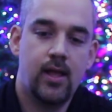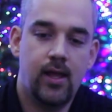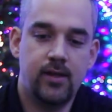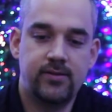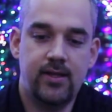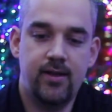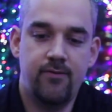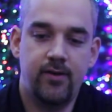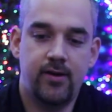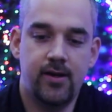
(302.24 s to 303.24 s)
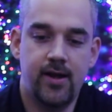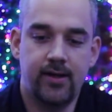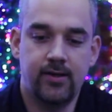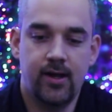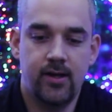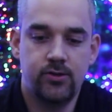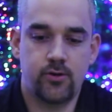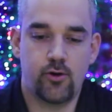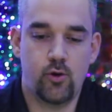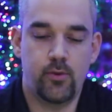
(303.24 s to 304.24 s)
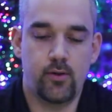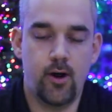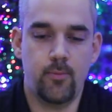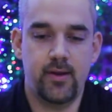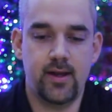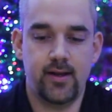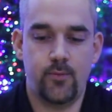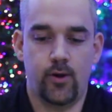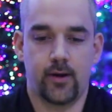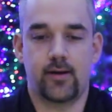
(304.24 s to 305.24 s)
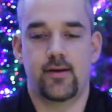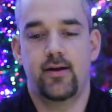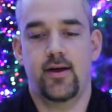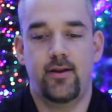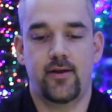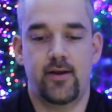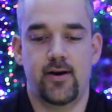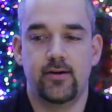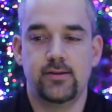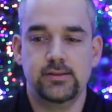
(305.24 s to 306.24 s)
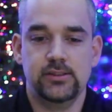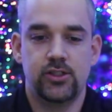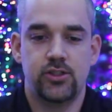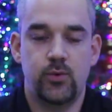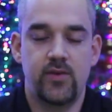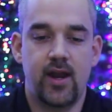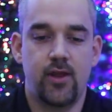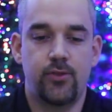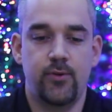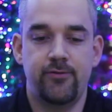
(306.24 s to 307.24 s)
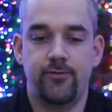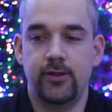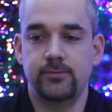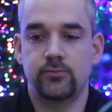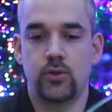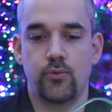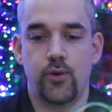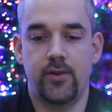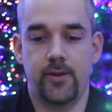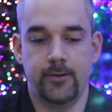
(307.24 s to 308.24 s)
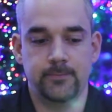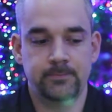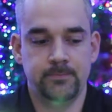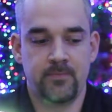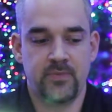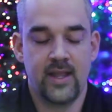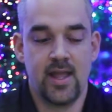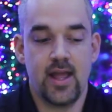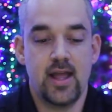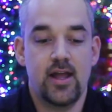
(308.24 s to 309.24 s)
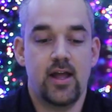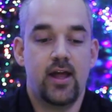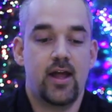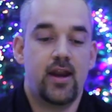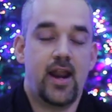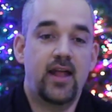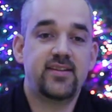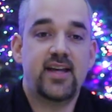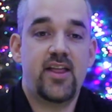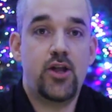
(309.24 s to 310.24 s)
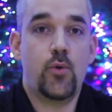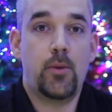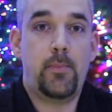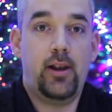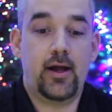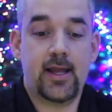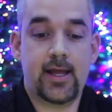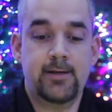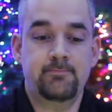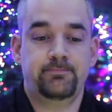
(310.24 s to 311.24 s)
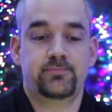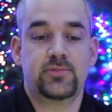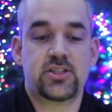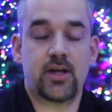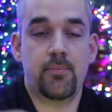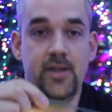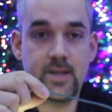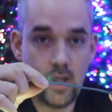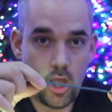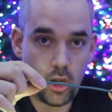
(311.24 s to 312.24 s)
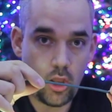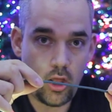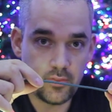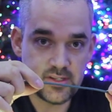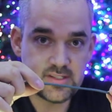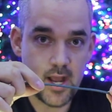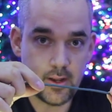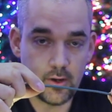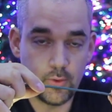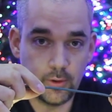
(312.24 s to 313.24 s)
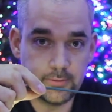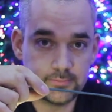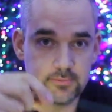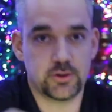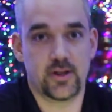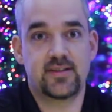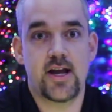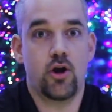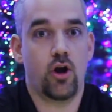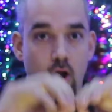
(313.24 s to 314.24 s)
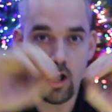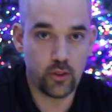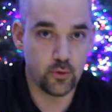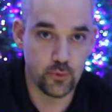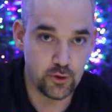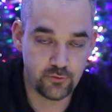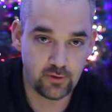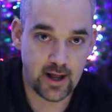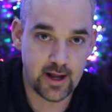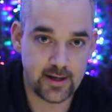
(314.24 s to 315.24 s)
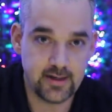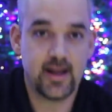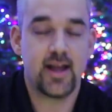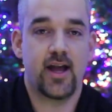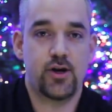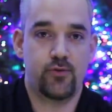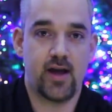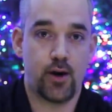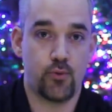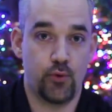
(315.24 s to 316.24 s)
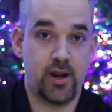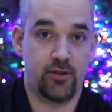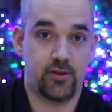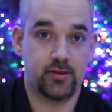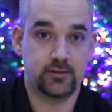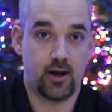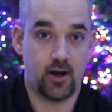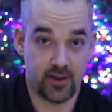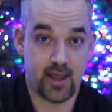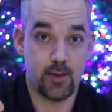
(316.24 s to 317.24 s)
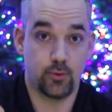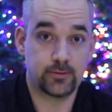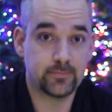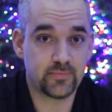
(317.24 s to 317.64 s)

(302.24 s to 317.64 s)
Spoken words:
and see if it connected. I sure hope it, oh, it did work. Hey, look at there. So we got a 3-foot run there. Now let's say that you want to plug in something along the socket cord. So let's say you're along the roof line and you've got a wreath on the gable